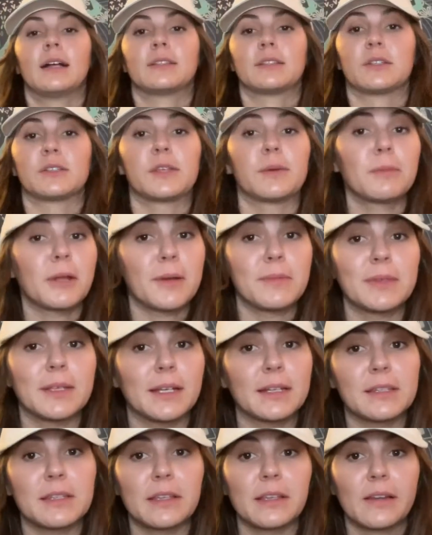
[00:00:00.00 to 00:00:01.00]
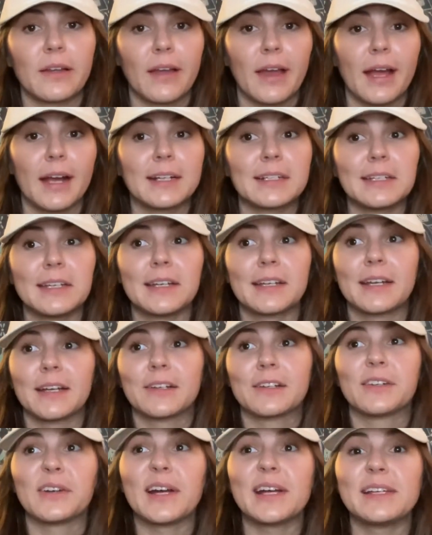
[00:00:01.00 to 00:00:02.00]
So sometimes it gets a little hectic
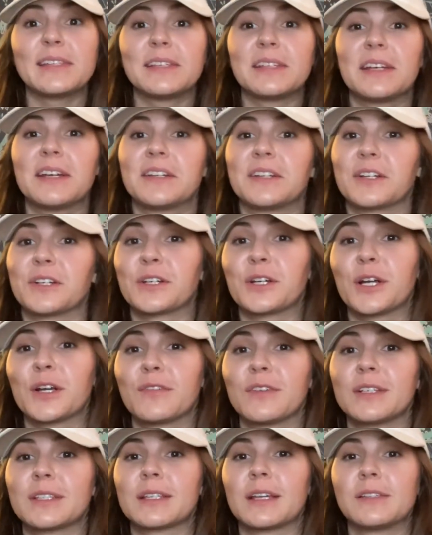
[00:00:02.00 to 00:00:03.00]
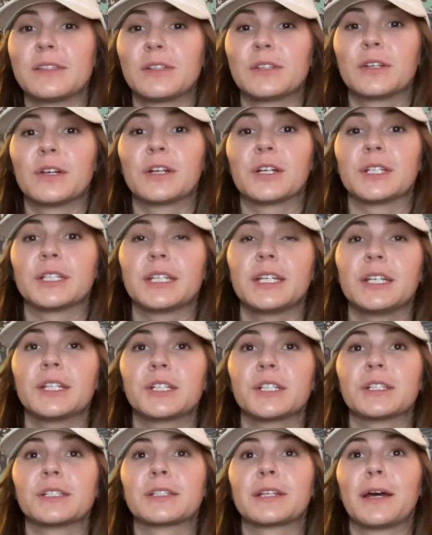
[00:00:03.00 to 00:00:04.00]
and crazy and you're nervous because you know your
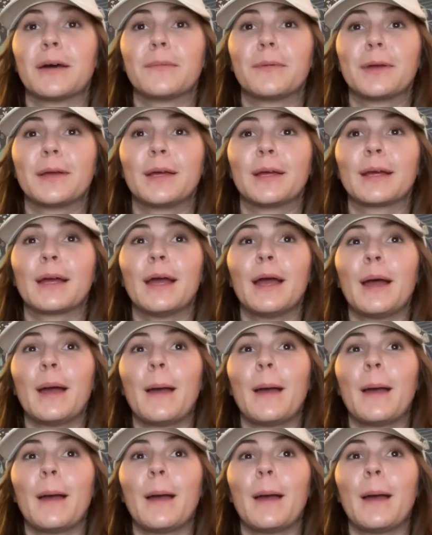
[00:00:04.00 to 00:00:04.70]
teacher is coming,